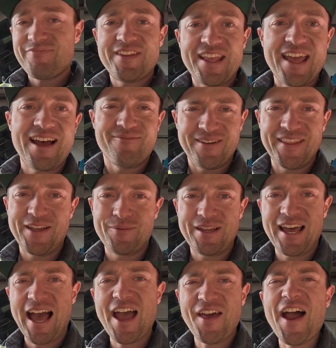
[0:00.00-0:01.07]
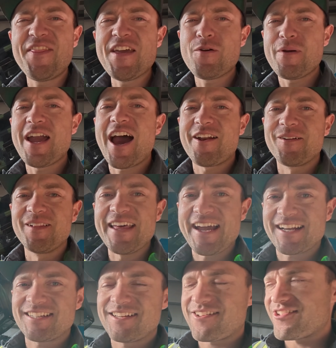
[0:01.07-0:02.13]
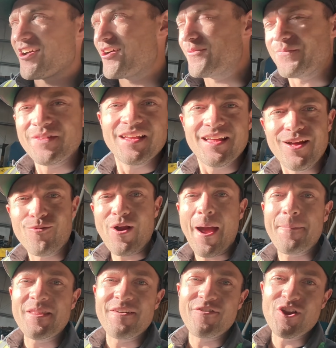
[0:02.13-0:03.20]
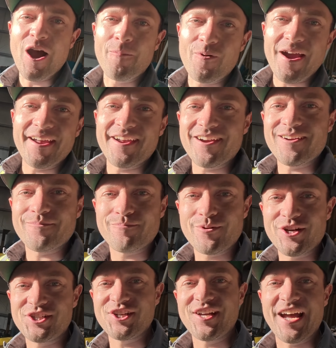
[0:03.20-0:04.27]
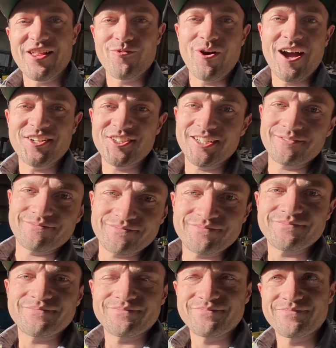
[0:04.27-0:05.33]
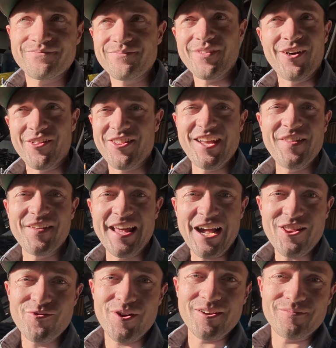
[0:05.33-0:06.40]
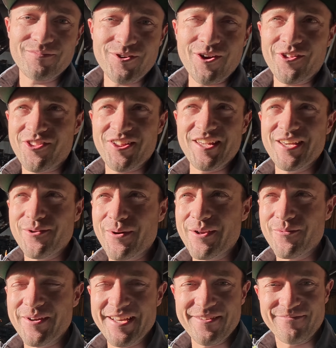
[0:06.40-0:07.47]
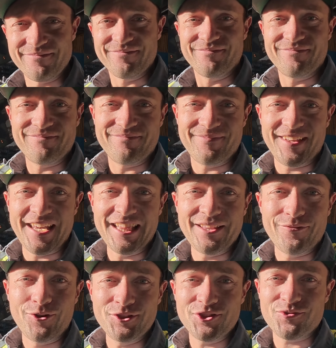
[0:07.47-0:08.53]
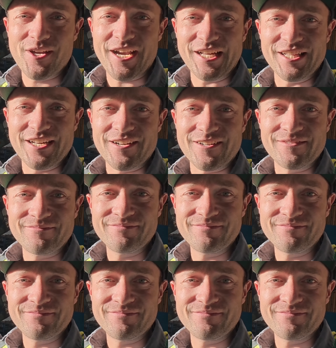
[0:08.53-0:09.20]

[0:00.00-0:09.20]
yeah, I think we got, I, I think we got her licked. So wrapping the video up right here. Appreciate you guys watching. I'll see you in the next one, or I'll see you when we get the voltage regulator.